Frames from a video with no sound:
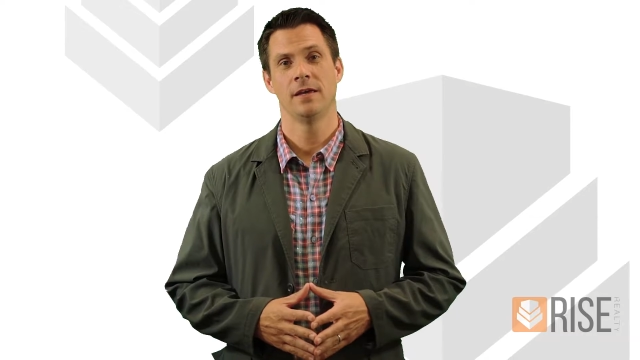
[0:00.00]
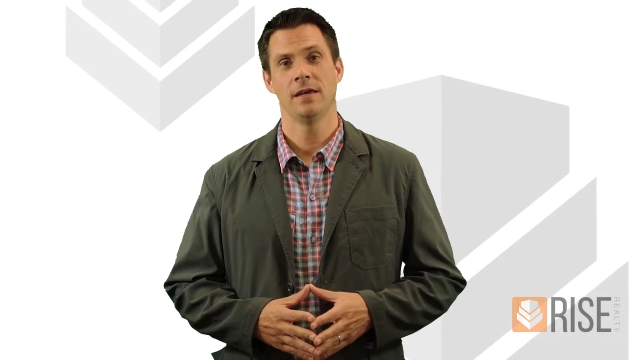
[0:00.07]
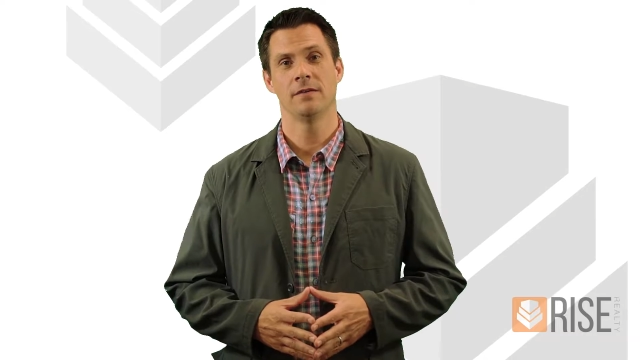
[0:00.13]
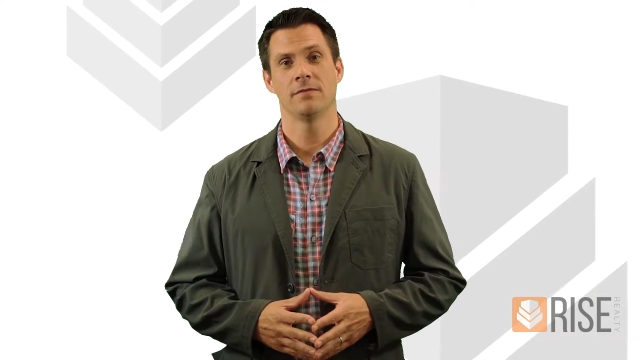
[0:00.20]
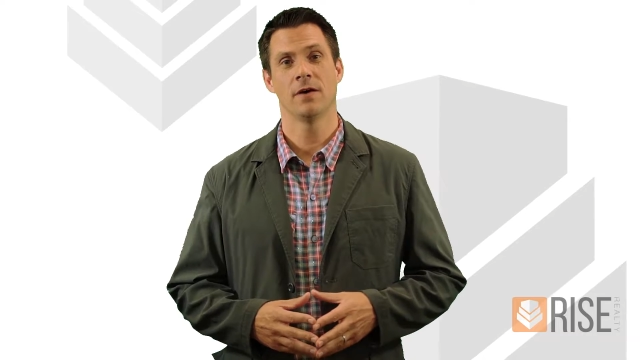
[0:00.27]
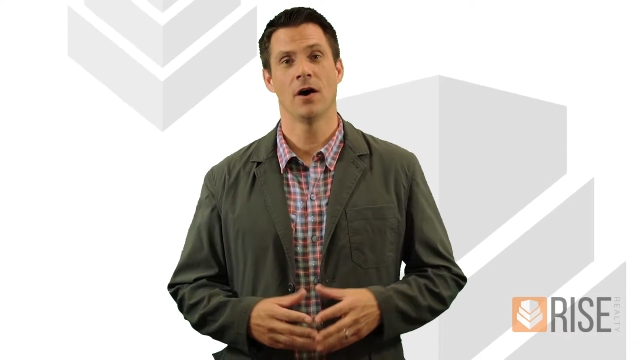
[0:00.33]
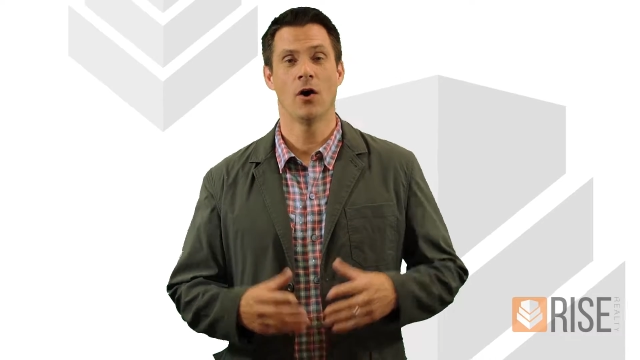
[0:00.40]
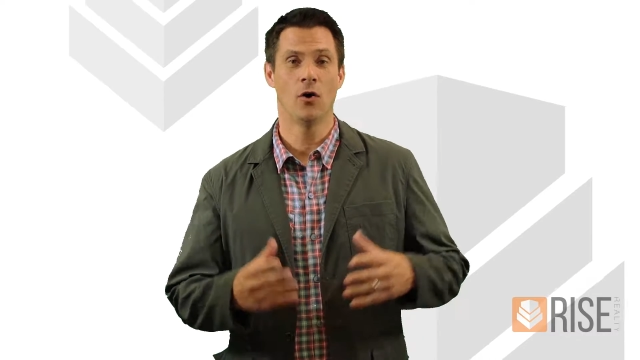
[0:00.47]

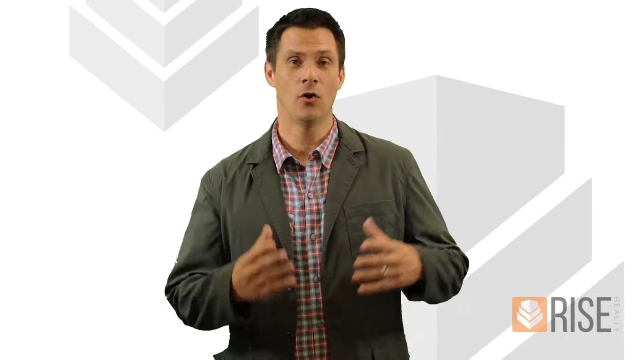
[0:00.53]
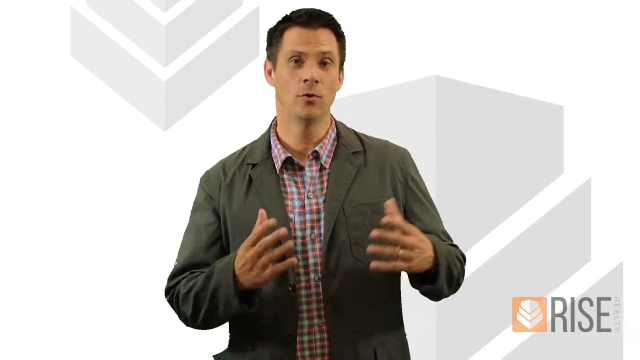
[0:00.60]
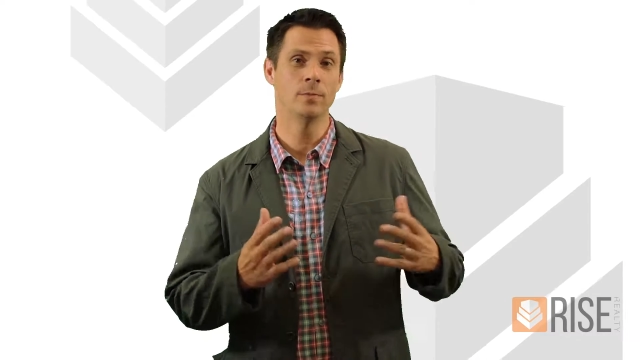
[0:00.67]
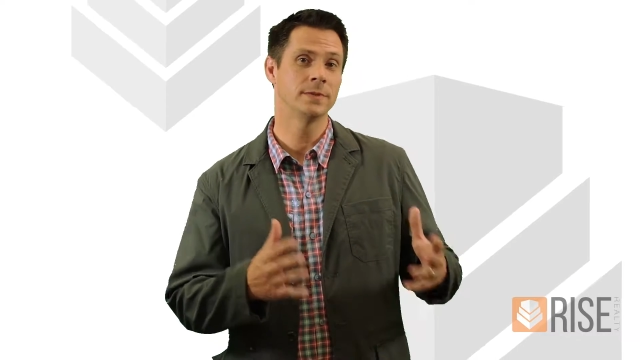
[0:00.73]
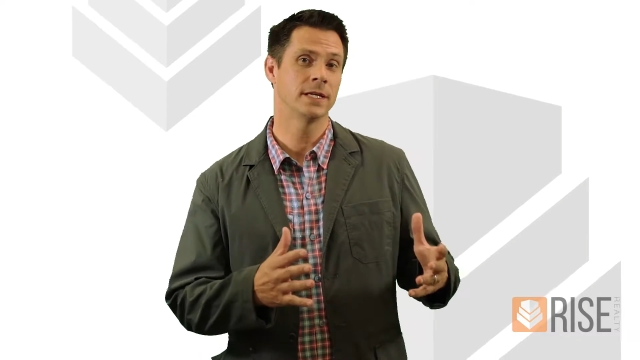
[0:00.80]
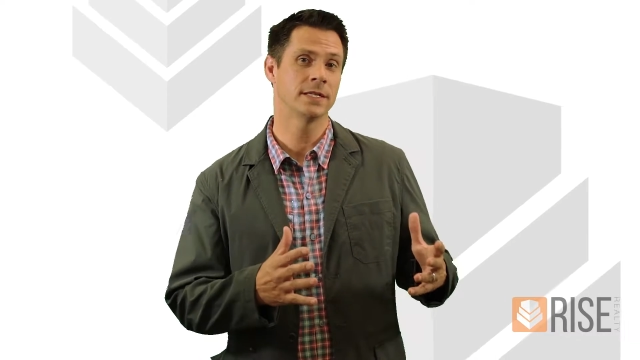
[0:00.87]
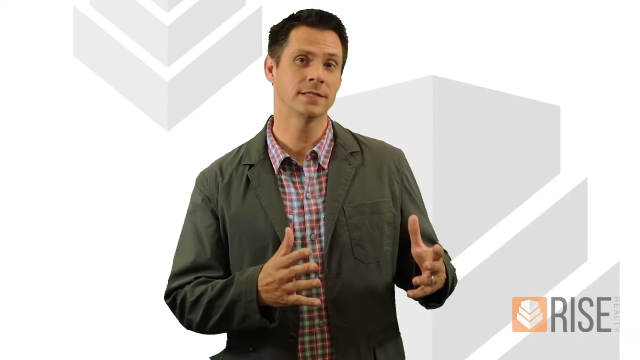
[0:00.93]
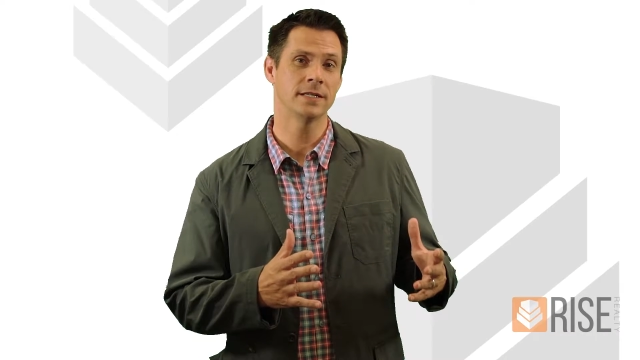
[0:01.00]
if a home
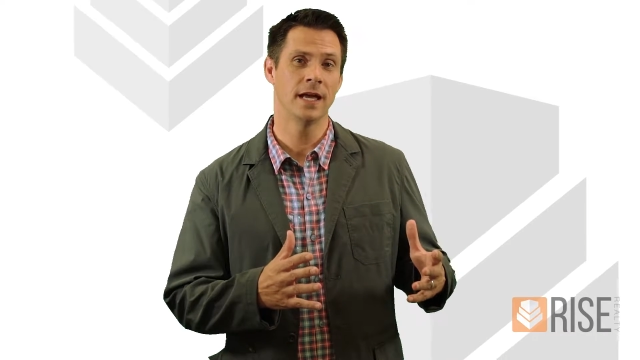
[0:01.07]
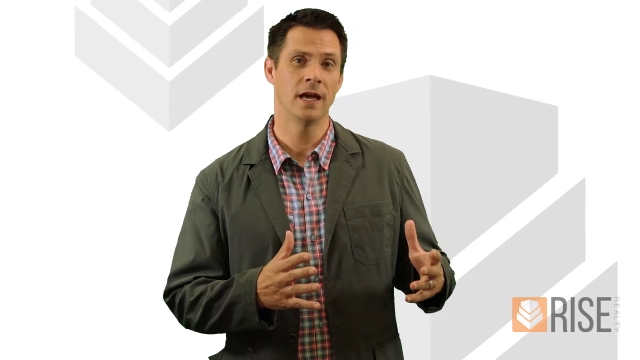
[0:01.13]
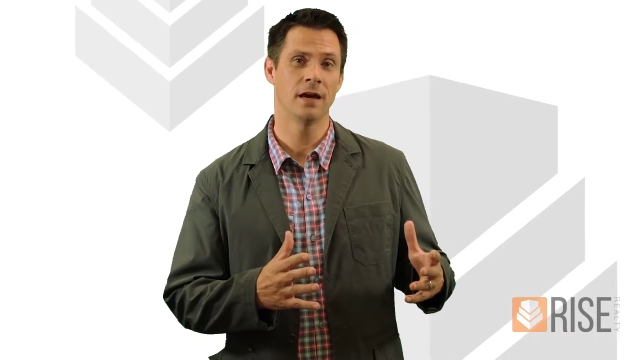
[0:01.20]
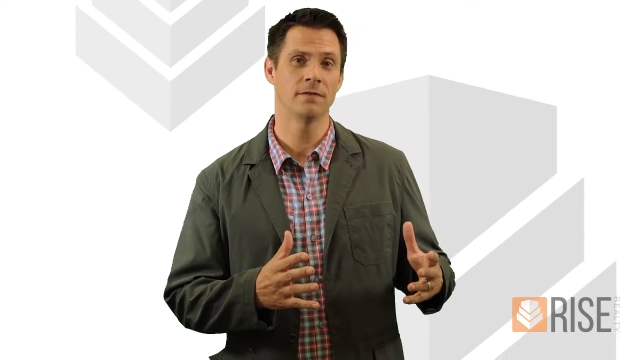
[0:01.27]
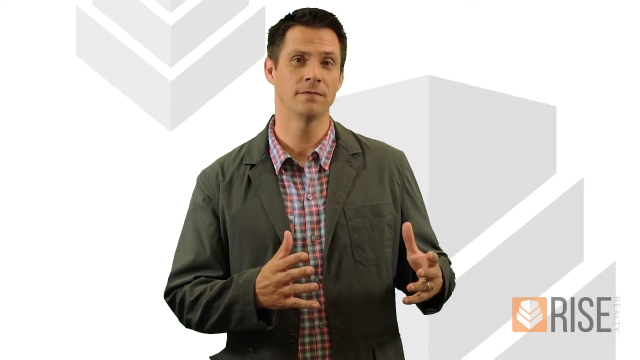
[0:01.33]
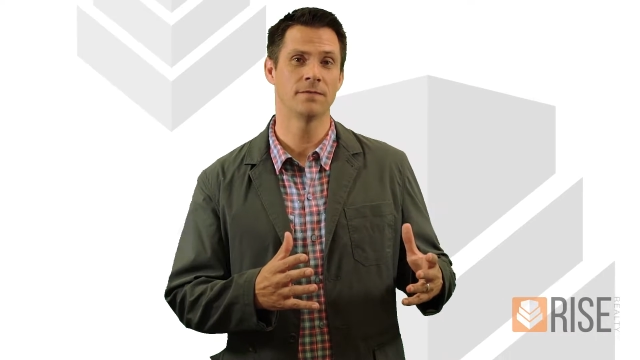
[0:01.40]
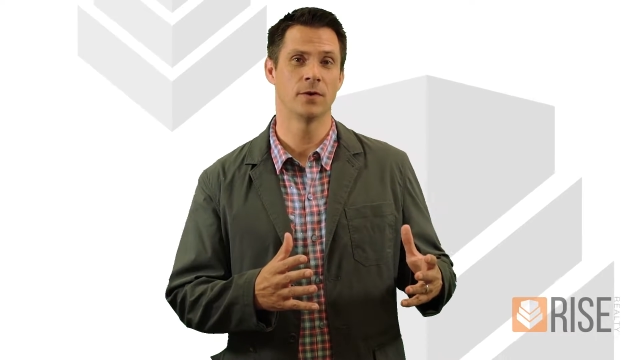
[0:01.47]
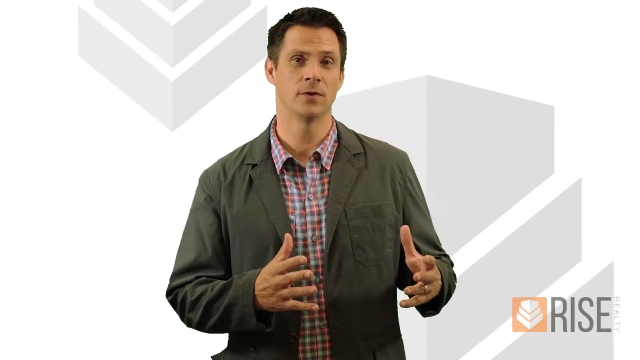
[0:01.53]
doesn't
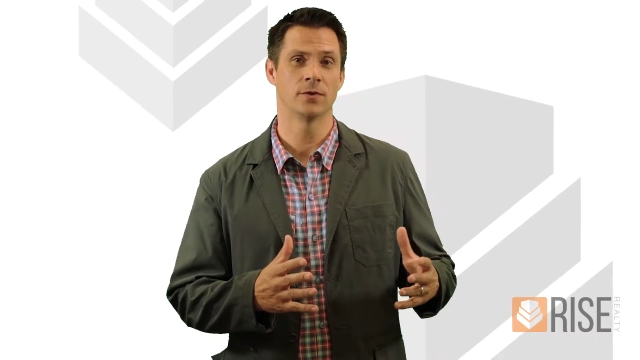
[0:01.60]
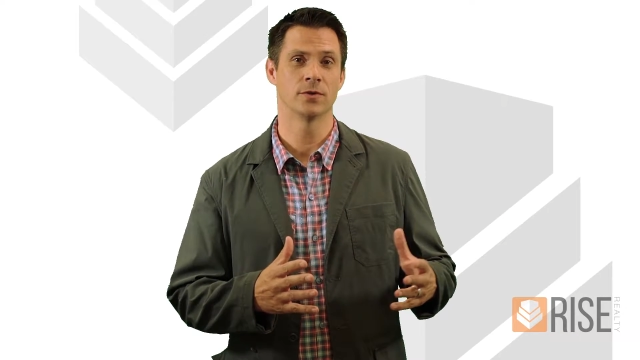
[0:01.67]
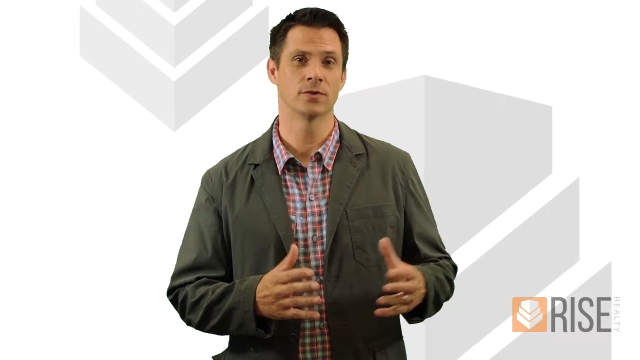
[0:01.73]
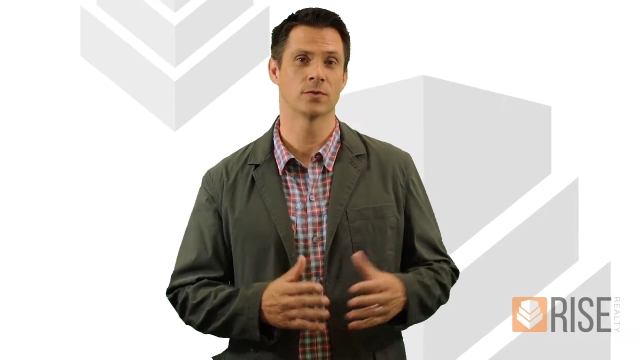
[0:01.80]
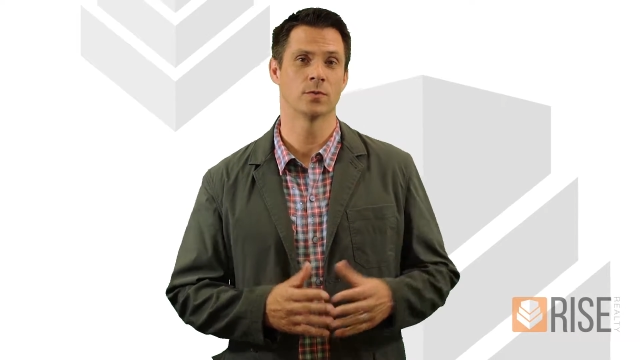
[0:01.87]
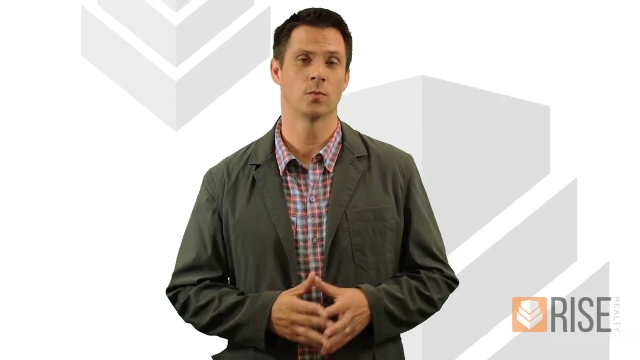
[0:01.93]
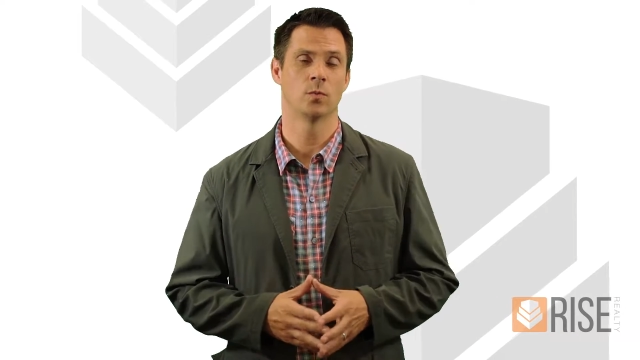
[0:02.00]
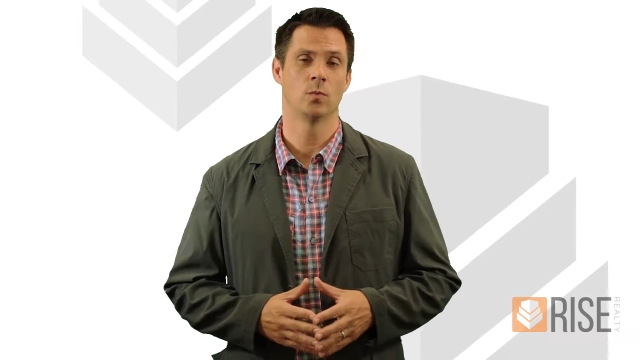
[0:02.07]
have photos,